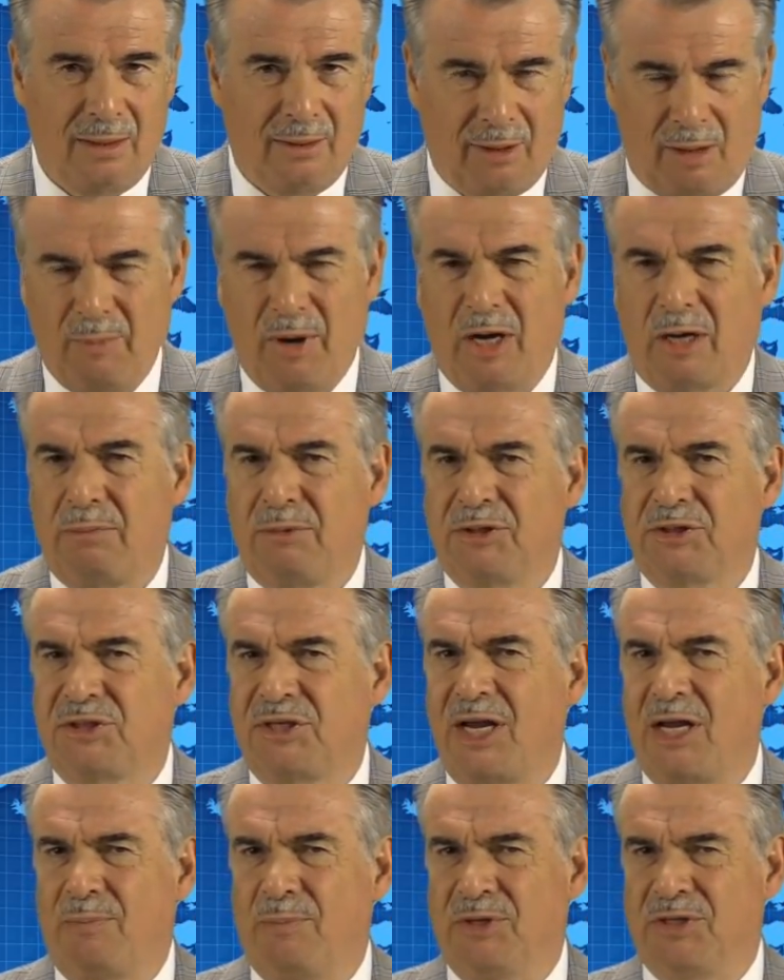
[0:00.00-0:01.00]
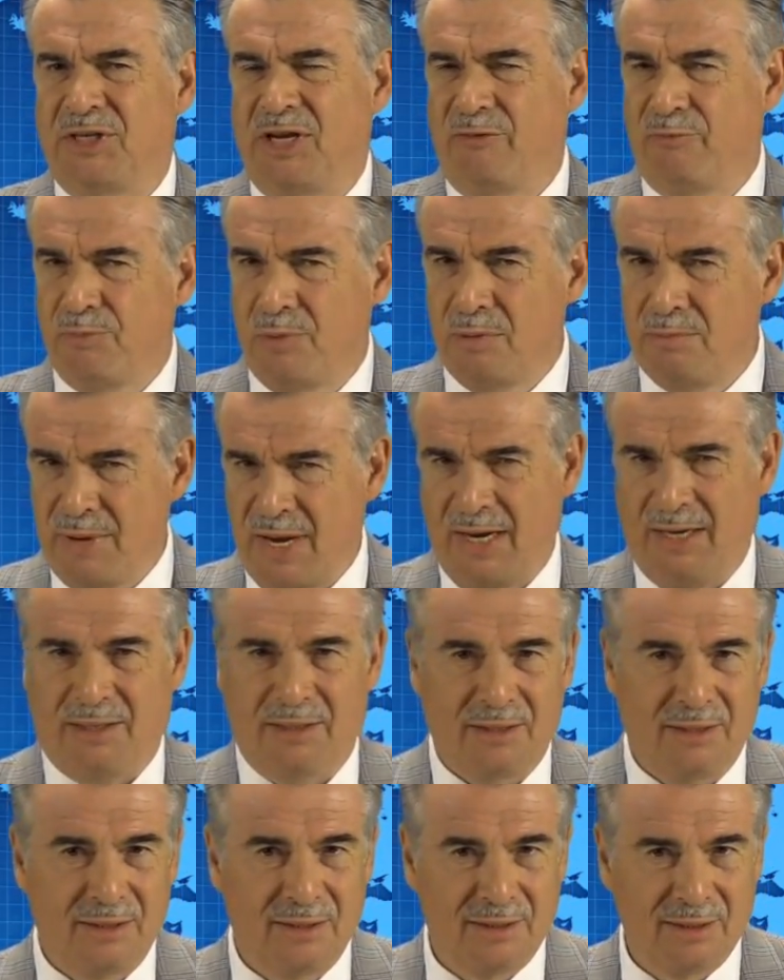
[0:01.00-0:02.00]
Remarkable statements have been
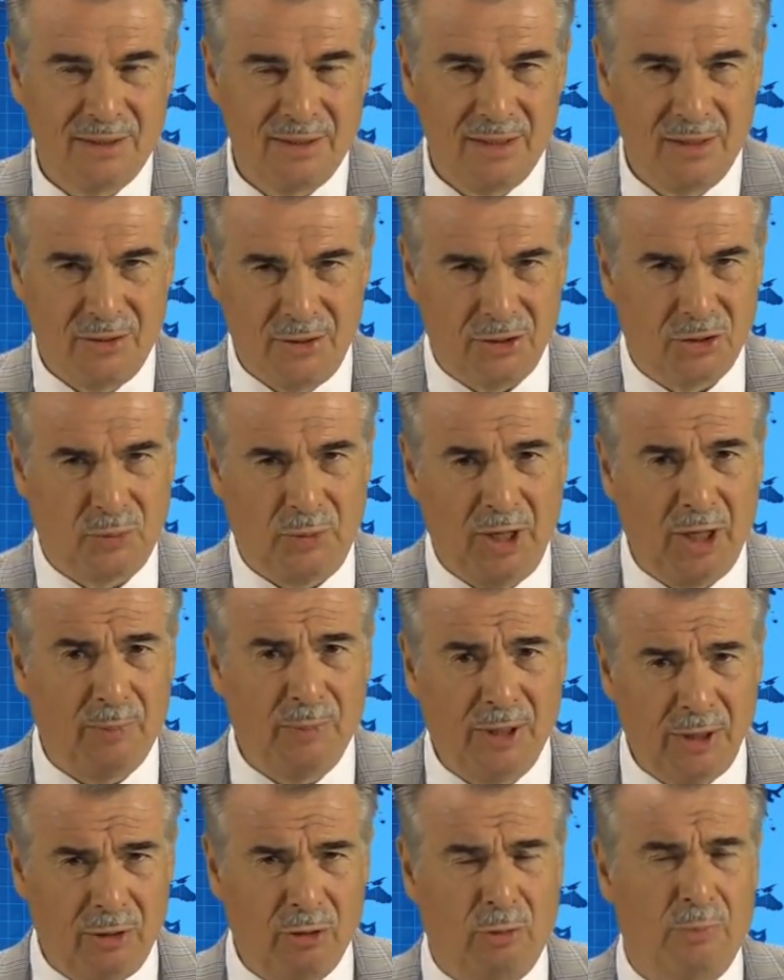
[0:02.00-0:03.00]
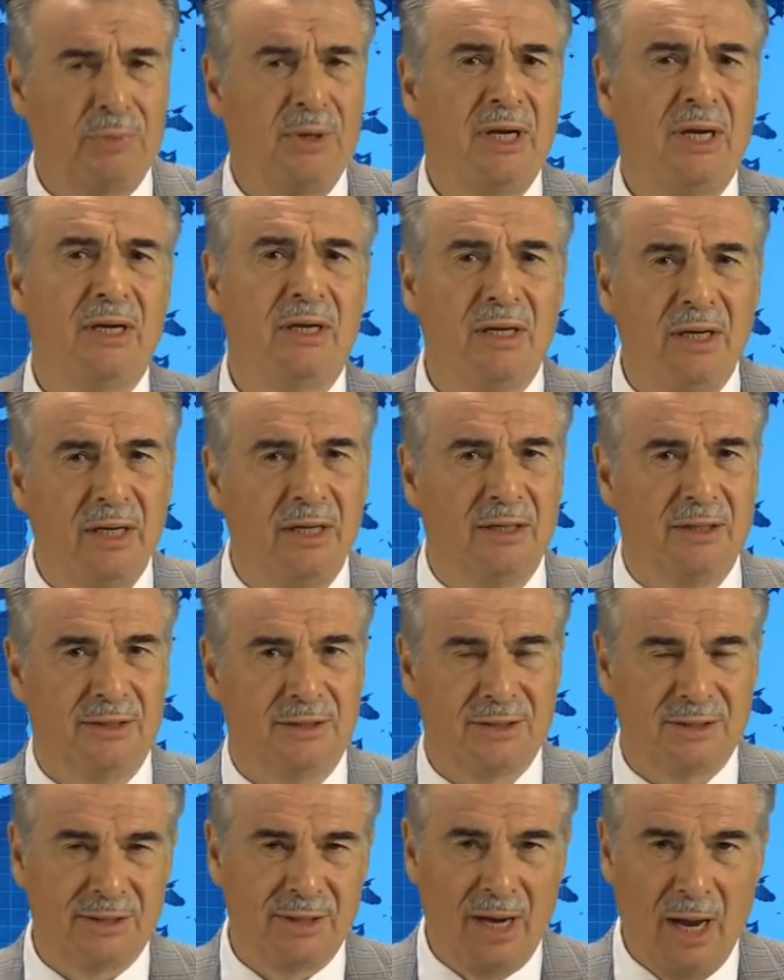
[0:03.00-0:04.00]
made this week by European
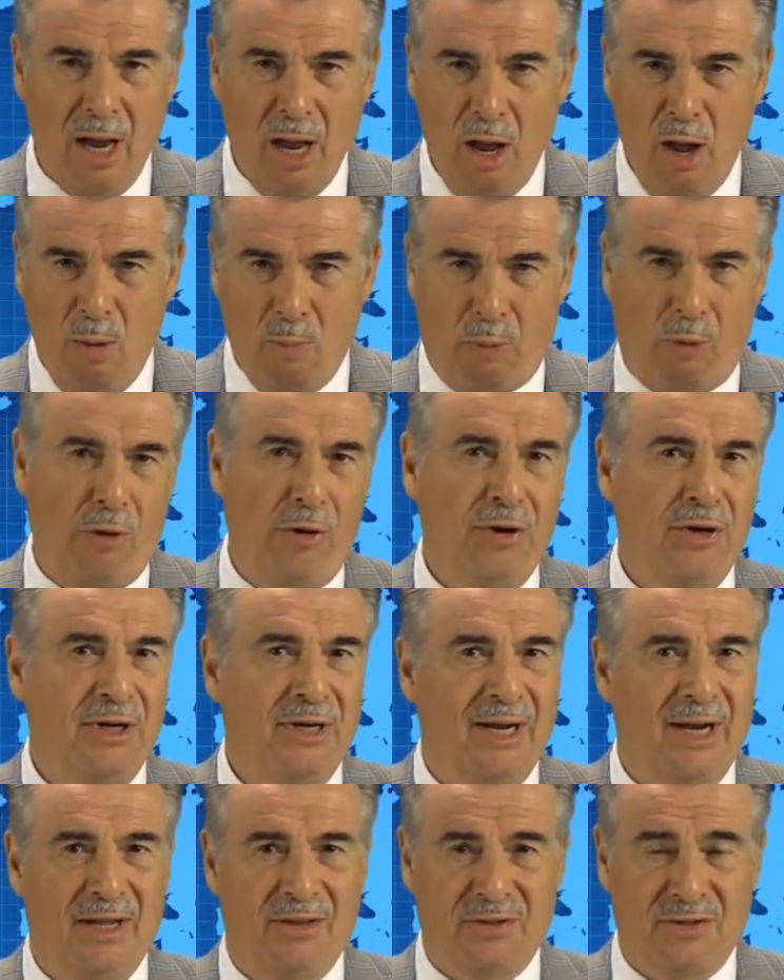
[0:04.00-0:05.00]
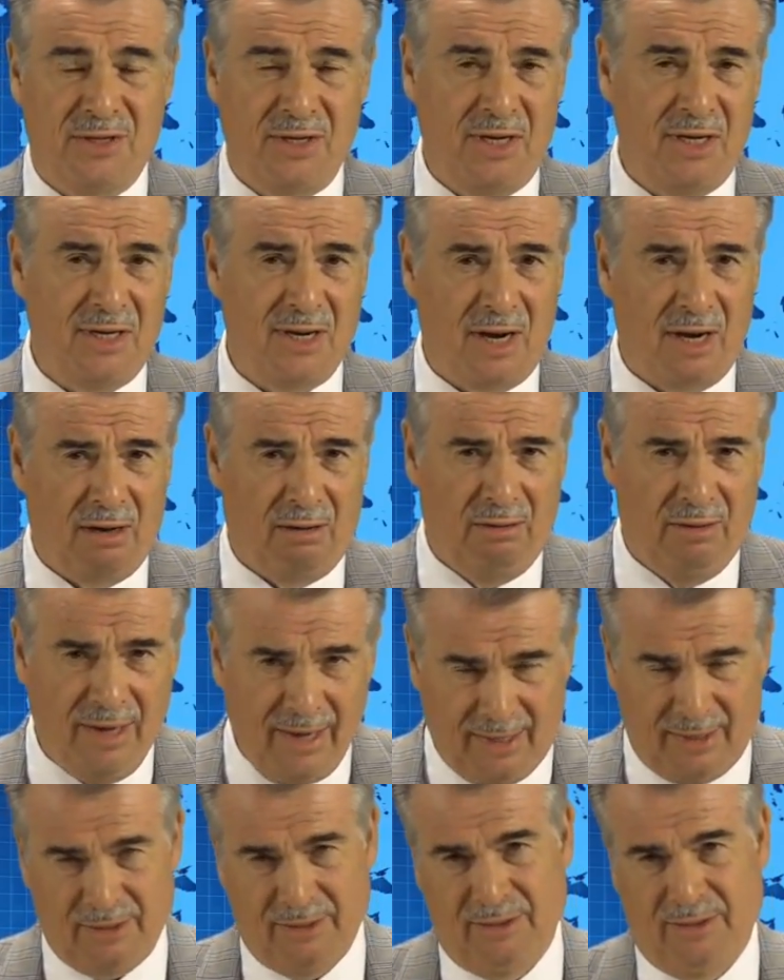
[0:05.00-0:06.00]
leaders pointing at the
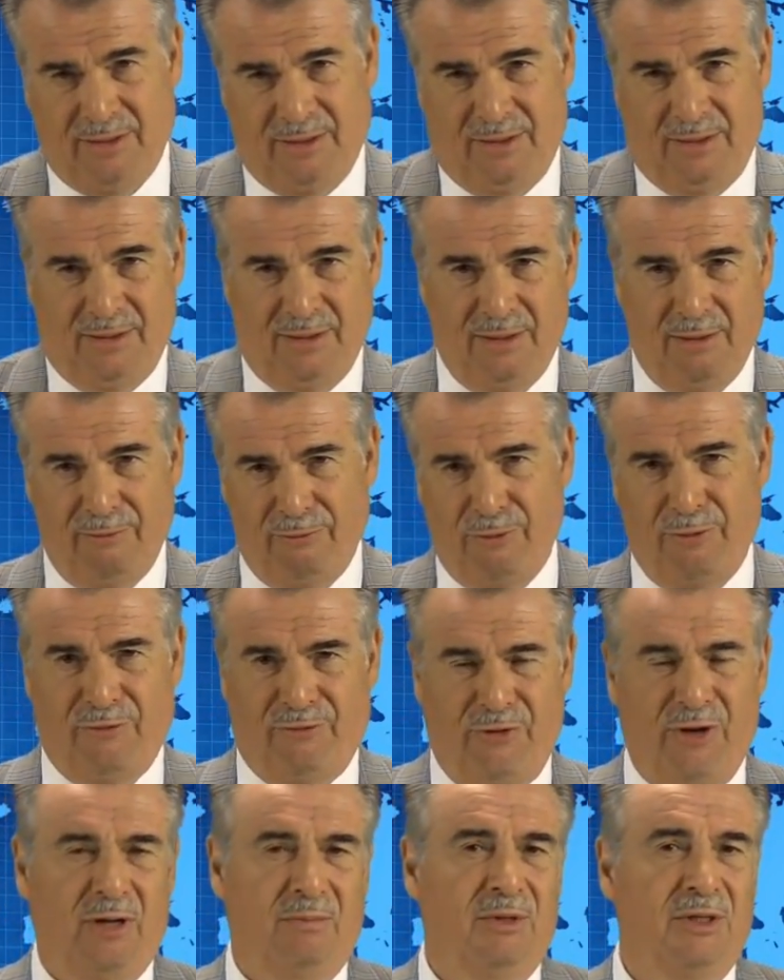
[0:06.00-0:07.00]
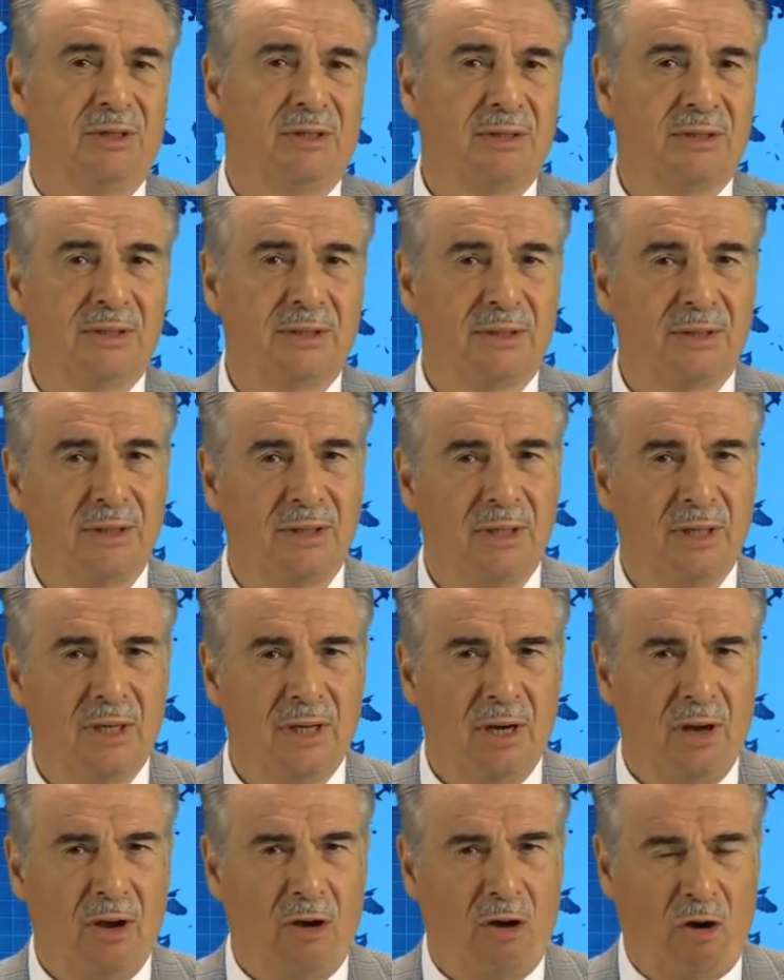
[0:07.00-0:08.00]
direct fulfillment
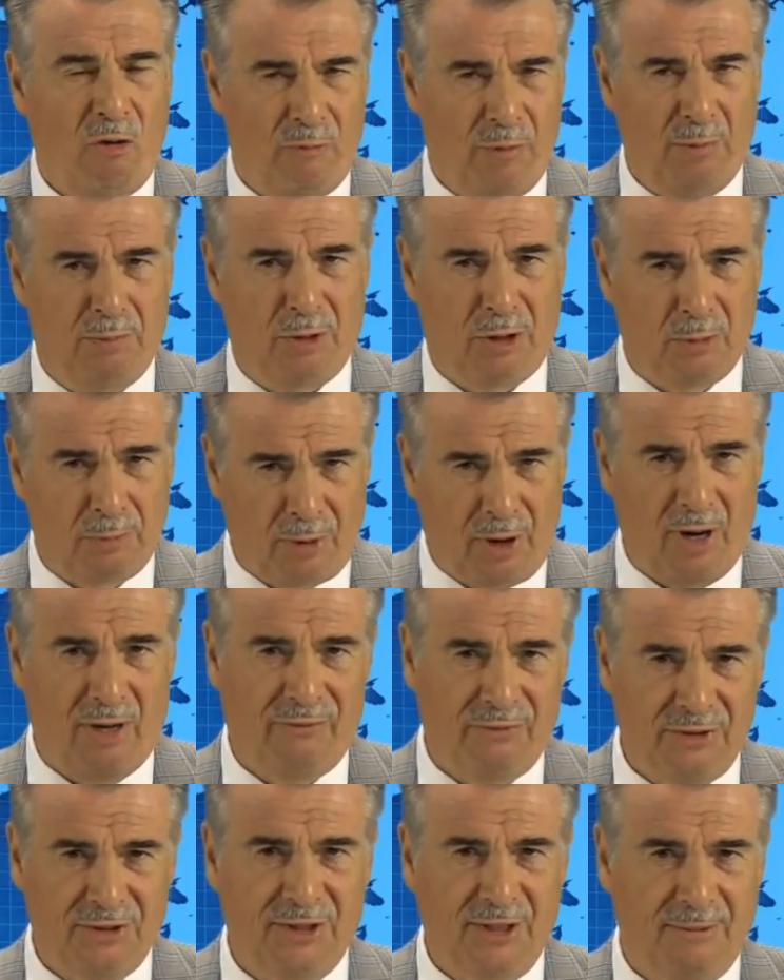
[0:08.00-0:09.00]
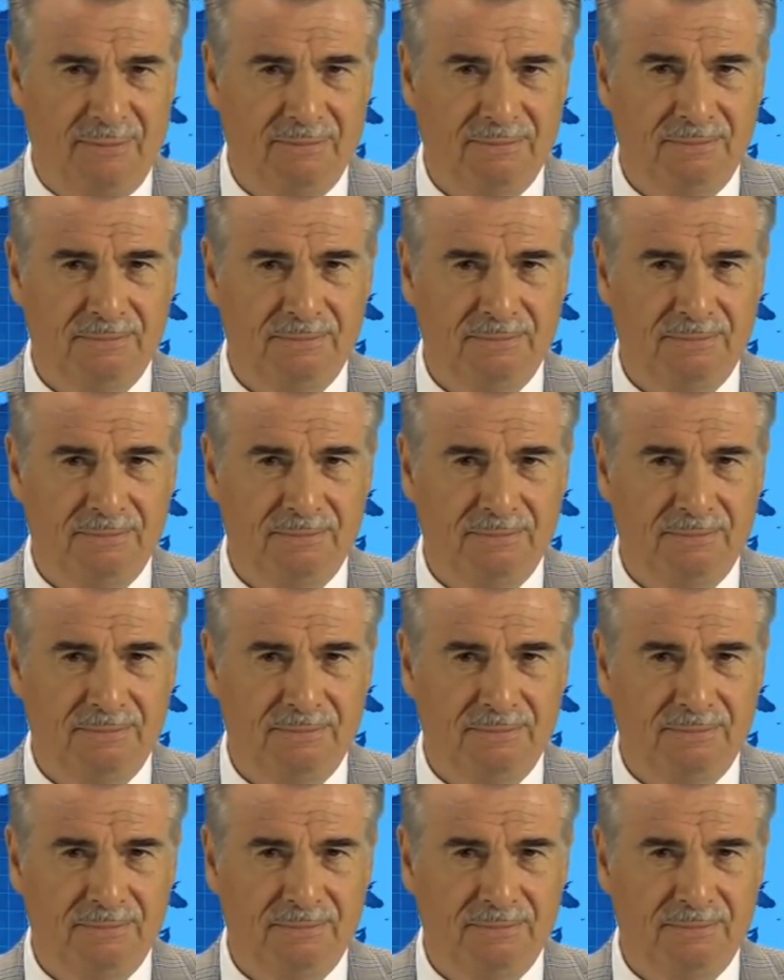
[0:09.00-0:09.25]
of biblical prophecy.